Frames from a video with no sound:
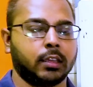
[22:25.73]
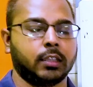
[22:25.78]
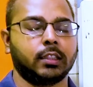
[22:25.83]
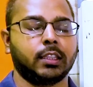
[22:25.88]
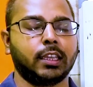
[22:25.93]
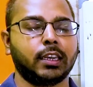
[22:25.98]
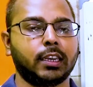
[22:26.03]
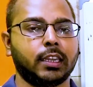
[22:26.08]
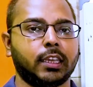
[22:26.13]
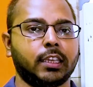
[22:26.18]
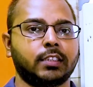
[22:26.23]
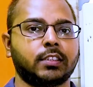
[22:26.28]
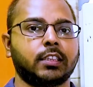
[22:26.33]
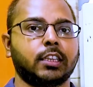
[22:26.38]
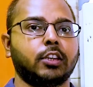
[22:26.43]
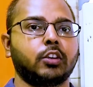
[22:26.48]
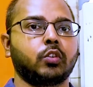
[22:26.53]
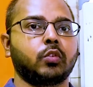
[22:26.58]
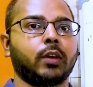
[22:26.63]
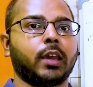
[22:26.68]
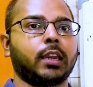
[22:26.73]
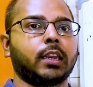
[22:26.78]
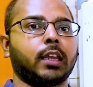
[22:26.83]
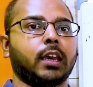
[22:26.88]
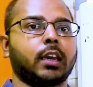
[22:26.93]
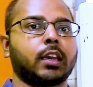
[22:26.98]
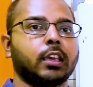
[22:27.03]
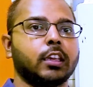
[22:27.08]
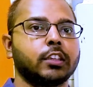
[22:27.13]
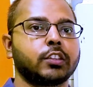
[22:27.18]
then SN2
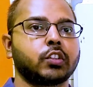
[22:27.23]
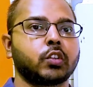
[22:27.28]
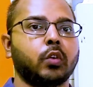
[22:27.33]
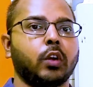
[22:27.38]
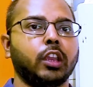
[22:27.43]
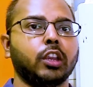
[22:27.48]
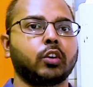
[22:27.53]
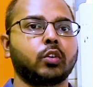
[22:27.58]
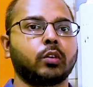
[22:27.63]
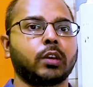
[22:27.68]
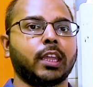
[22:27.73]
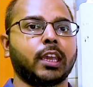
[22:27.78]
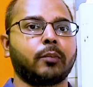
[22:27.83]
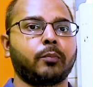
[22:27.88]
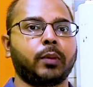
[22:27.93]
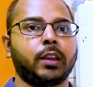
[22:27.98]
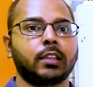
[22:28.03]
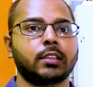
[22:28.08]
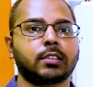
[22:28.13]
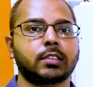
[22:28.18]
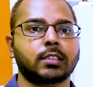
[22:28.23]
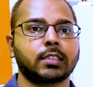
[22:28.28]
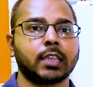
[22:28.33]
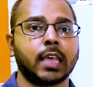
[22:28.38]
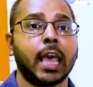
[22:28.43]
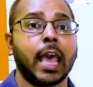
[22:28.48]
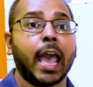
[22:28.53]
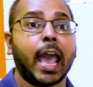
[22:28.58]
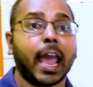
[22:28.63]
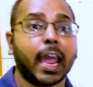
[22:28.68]
attack is going to take place.
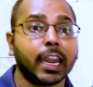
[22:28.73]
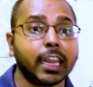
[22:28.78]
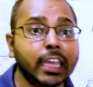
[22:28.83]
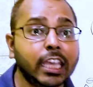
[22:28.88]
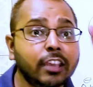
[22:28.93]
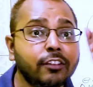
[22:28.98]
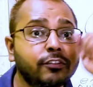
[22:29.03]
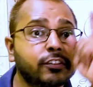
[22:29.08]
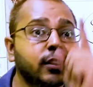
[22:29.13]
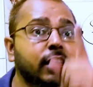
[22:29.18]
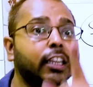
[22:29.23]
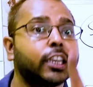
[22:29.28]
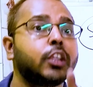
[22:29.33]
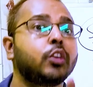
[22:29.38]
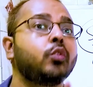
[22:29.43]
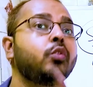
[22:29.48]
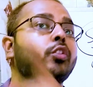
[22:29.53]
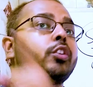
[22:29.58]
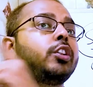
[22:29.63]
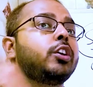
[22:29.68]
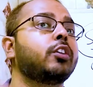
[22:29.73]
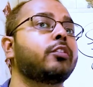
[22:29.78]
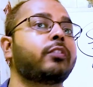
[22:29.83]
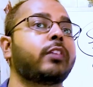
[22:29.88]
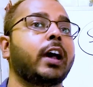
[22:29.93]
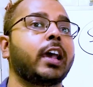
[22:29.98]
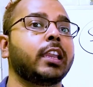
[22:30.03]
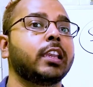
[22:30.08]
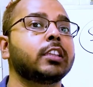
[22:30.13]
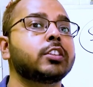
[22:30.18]
And if the
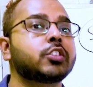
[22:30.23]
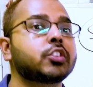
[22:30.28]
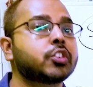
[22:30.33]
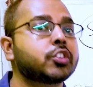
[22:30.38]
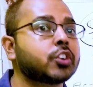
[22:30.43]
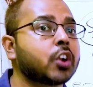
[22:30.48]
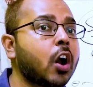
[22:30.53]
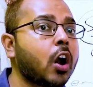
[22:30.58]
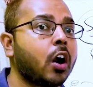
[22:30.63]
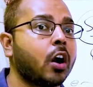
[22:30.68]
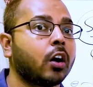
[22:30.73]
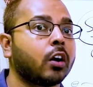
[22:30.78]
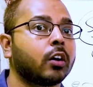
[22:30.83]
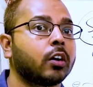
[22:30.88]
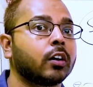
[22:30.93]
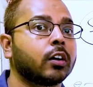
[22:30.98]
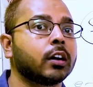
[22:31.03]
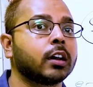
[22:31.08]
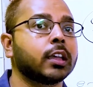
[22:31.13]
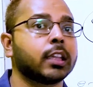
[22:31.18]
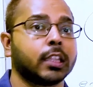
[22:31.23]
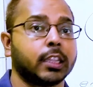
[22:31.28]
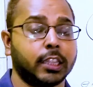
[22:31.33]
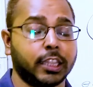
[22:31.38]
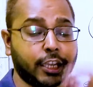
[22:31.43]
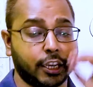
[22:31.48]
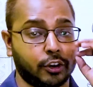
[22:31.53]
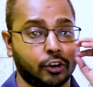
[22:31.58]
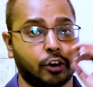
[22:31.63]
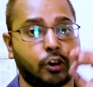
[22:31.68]
nucleophile is strong,
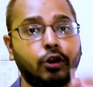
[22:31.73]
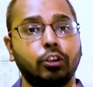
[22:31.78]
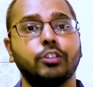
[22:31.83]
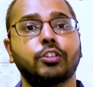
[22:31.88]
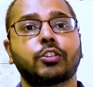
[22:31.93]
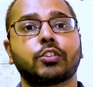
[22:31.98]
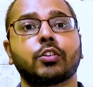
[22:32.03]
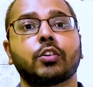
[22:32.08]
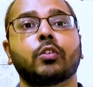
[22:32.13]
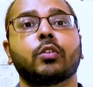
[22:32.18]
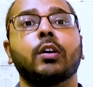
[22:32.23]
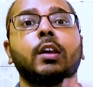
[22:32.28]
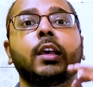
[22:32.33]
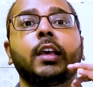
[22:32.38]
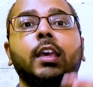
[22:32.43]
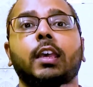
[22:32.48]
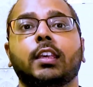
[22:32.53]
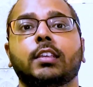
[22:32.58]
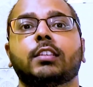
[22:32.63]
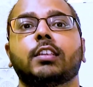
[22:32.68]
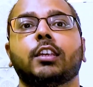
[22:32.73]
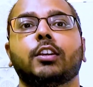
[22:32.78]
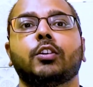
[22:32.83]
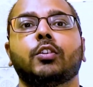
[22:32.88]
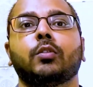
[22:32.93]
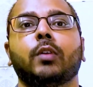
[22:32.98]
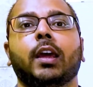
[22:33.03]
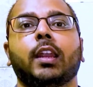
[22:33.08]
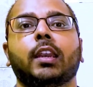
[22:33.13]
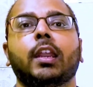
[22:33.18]
then also
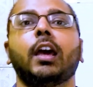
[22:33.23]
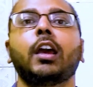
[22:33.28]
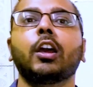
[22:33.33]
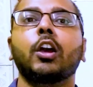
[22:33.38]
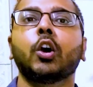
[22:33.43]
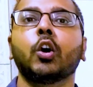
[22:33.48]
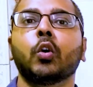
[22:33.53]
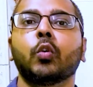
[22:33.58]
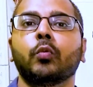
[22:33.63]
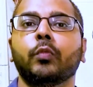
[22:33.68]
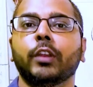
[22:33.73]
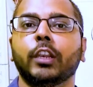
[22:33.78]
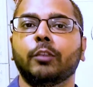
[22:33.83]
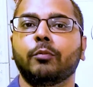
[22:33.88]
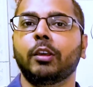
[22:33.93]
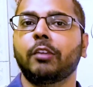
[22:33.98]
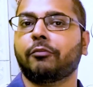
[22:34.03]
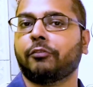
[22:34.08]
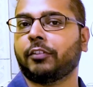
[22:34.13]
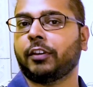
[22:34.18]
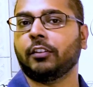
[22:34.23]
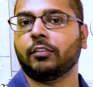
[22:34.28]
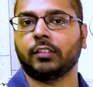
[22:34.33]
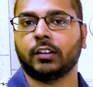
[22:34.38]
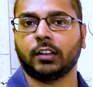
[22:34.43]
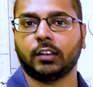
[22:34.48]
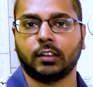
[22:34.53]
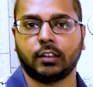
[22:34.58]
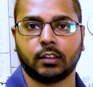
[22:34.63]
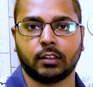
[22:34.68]
SN2 attack will be
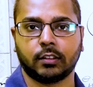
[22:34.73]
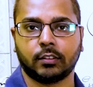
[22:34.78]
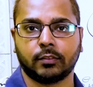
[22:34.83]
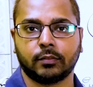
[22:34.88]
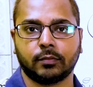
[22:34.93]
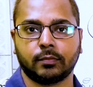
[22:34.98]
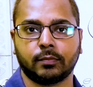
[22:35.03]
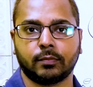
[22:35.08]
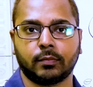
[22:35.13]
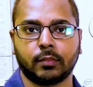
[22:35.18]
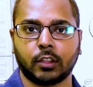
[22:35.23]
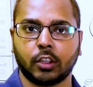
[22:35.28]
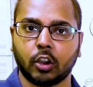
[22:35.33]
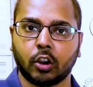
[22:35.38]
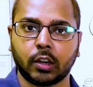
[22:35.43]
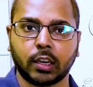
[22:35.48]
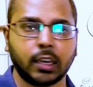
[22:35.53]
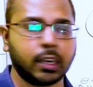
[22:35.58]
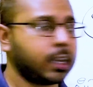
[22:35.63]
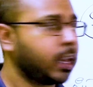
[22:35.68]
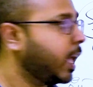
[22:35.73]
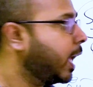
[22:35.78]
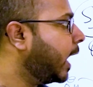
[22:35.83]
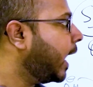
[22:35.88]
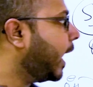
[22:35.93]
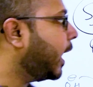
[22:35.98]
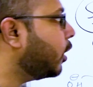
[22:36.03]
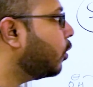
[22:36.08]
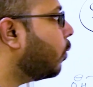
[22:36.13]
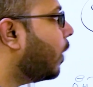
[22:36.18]
favored. Got it?
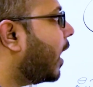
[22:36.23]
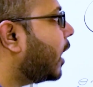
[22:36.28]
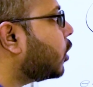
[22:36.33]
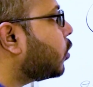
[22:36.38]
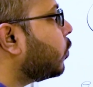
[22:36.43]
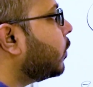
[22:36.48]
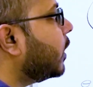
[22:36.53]
And what